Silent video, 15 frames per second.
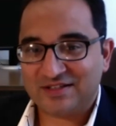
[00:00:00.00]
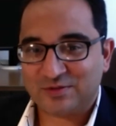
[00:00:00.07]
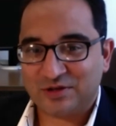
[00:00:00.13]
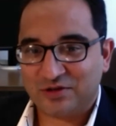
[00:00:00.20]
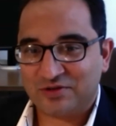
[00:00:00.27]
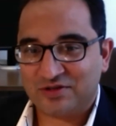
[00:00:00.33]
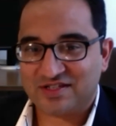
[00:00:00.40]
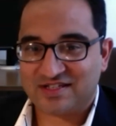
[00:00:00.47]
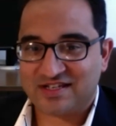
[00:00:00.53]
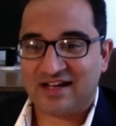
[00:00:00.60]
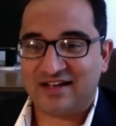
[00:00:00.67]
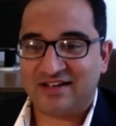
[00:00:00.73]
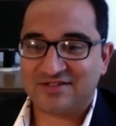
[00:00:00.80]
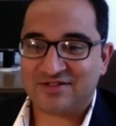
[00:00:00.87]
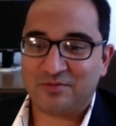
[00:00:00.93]
When you're in
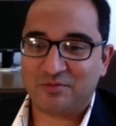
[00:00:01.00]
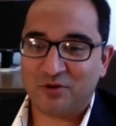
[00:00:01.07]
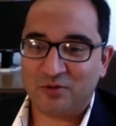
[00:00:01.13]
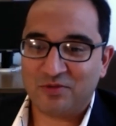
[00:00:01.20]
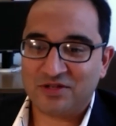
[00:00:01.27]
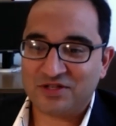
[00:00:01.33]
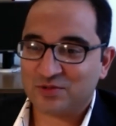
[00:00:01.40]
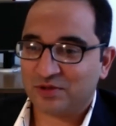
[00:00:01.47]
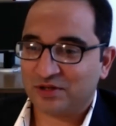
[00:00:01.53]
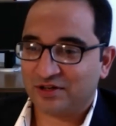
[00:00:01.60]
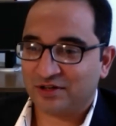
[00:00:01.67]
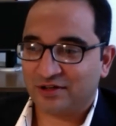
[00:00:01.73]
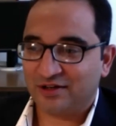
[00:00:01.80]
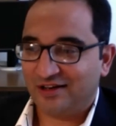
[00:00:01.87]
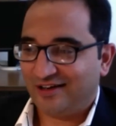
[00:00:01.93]
science, there are moments
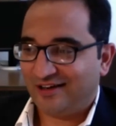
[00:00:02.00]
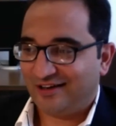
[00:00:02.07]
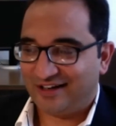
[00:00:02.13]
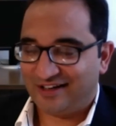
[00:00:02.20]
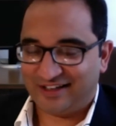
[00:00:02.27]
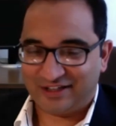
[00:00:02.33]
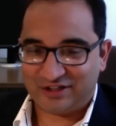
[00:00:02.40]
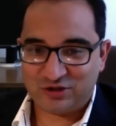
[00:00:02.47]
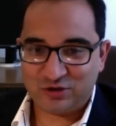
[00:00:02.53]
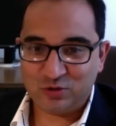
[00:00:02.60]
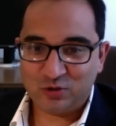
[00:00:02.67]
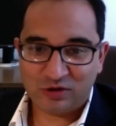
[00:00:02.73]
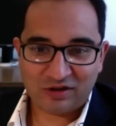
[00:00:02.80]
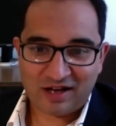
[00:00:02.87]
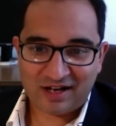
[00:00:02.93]
where you're like 2
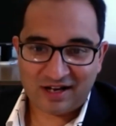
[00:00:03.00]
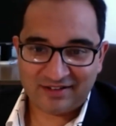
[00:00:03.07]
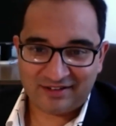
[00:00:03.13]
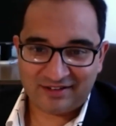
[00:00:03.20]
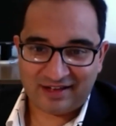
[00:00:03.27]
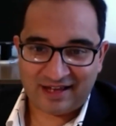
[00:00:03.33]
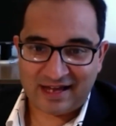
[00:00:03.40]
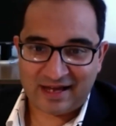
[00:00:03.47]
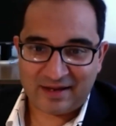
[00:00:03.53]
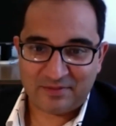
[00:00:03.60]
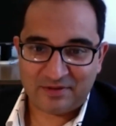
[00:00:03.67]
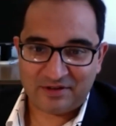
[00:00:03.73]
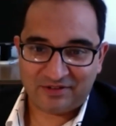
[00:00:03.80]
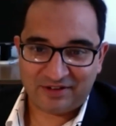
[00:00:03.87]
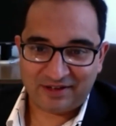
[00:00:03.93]
o'clock in the lab
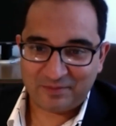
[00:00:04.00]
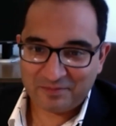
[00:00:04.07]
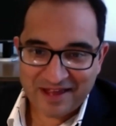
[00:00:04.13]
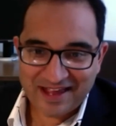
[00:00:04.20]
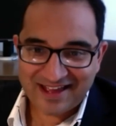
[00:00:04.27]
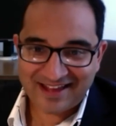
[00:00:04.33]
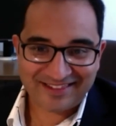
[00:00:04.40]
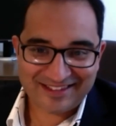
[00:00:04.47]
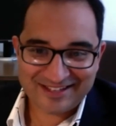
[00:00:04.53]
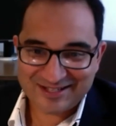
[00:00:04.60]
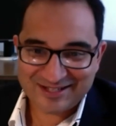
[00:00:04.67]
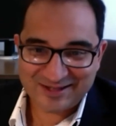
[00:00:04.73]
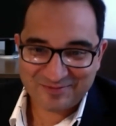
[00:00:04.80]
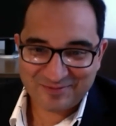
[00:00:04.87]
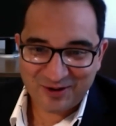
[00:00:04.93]
and you're like, man, this
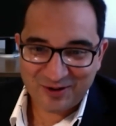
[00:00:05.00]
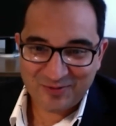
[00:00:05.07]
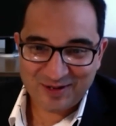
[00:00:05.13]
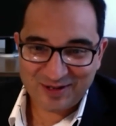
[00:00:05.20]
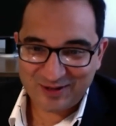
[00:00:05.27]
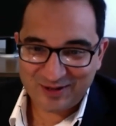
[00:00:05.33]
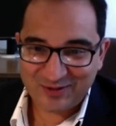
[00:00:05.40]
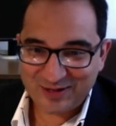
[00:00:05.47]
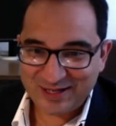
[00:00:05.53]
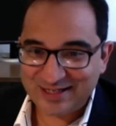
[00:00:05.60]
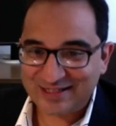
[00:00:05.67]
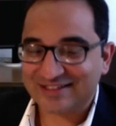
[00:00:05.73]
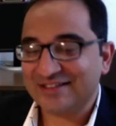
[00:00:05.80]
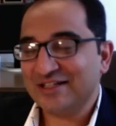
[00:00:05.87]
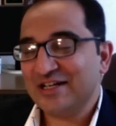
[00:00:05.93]
is the moment,
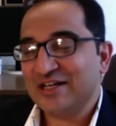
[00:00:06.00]
eureka.